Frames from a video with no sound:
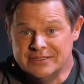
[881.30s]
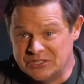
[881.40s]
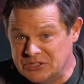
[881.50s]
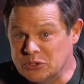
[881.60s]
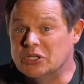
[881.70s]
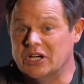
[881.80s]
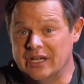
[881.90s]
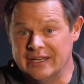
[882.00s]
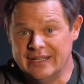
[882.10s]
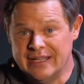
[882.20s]
to do
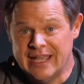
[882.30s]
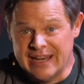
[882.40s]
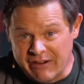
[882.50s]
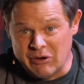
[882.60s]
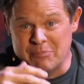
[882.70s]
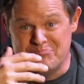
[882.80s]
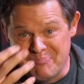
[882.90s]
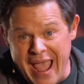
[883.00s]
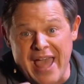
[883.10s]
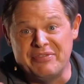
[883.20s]
good. In every
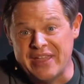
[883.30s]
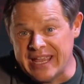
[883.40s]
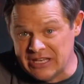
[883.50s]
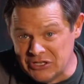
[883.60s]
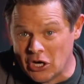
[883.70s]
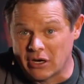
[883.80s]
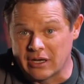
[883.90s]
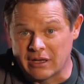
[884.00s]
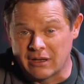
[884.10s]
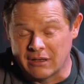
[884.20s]
bad thing in
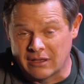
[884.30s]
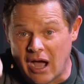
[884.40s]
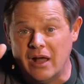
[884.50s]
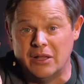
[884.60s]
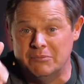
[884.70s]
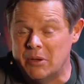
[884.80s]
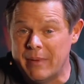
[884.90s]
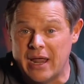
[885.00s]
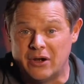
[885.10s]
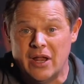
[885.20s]
your column, no
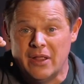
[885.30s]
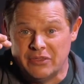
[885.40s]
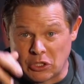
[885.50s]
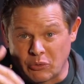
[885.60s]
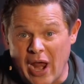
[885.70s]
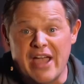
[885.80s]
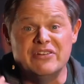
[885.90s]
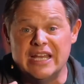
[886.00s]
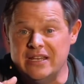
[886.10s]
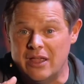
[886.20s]
matter the
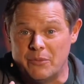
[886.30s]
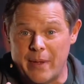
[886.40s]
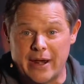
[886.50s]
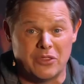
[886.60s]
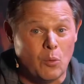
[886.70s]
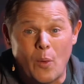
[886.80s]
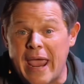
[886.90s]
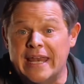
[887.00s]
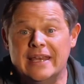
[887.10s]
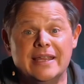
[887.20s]
gravity, no matter the
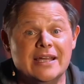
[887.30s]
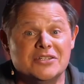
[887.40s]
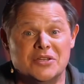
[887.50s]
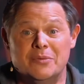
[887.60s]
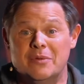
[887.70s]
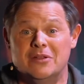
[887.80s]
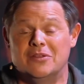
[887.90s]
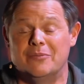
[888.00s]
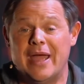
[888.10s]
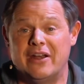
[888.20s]
weightiness, no
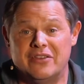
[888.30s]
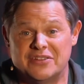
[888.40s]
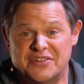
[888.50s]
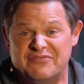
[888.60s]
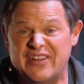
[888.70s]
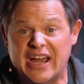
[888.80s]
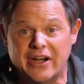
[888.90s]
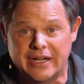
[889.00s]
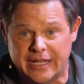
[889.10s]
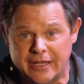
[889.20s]
matter the
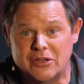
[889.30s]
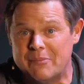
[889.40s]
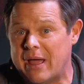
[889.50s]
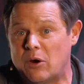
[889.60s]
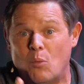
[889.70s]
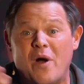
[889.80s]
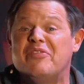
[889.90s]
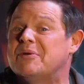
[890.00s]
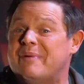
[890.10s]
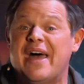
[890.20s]
severity, no matter
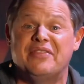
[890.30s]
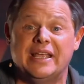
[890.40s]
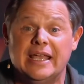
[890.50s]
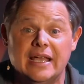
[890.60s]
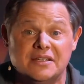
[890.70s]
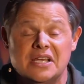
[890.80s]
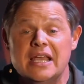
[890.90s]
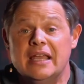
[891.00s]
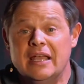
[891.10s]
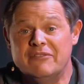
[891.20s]
what the bad thing is,
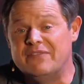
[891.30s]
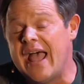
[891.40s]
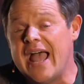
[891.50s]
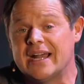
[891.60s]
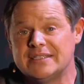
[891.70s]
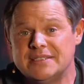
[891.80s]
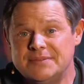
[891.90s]
in fact,